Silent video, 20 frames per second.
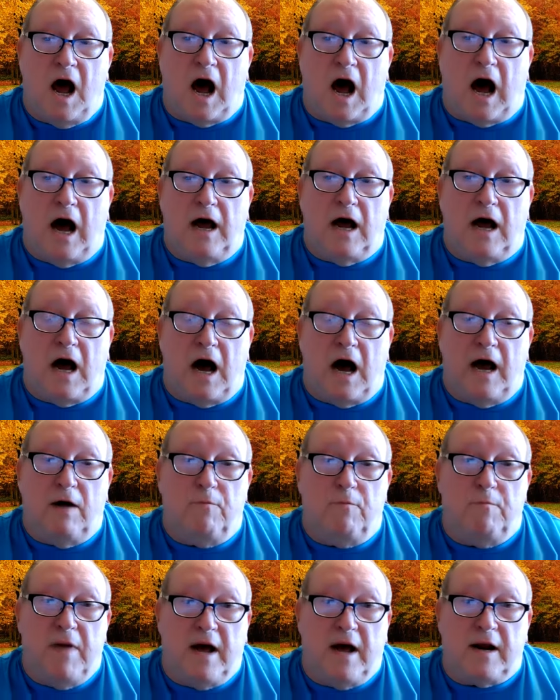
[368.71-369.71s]
I
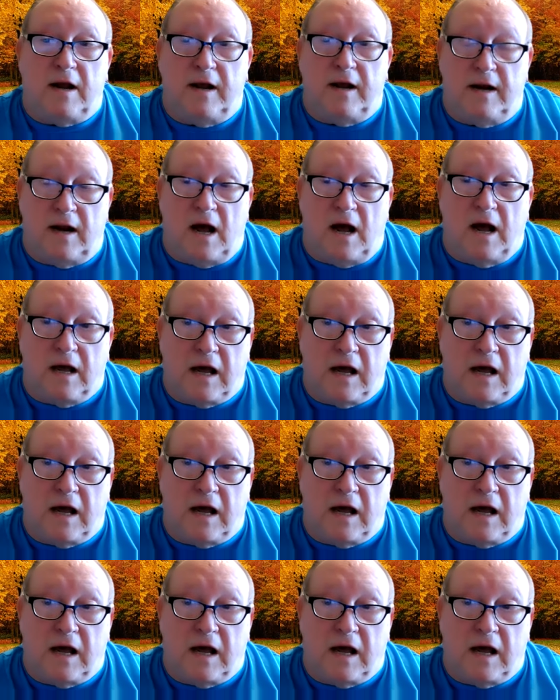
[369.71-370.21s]
met a